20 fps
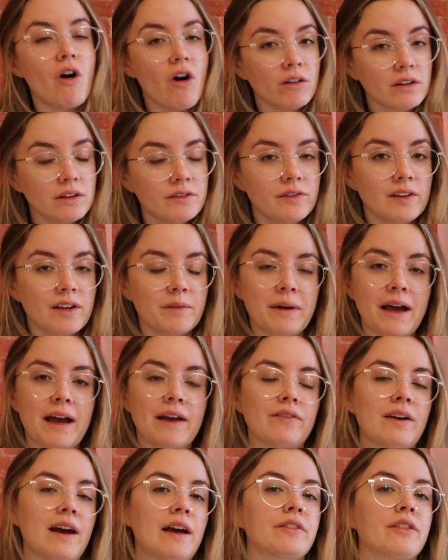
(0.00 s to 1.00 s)
all of them
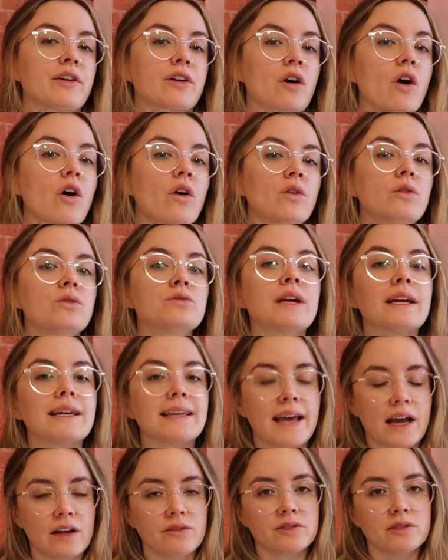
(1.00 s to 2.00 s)
have had their own
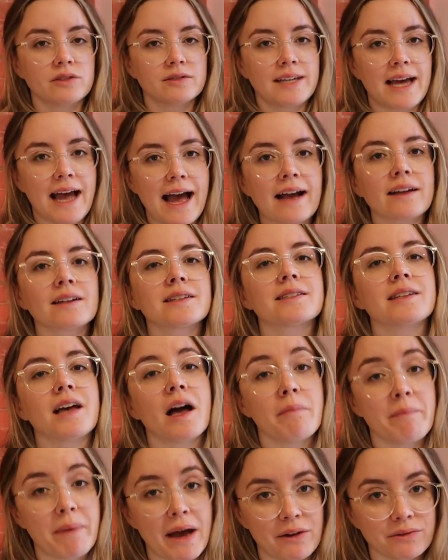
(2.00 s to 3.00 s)
council tax
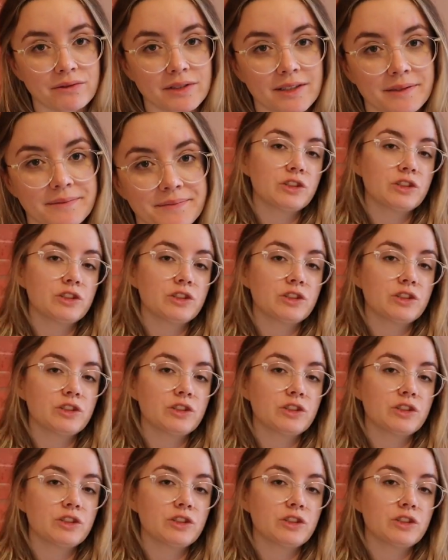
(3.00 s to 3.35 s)
amount.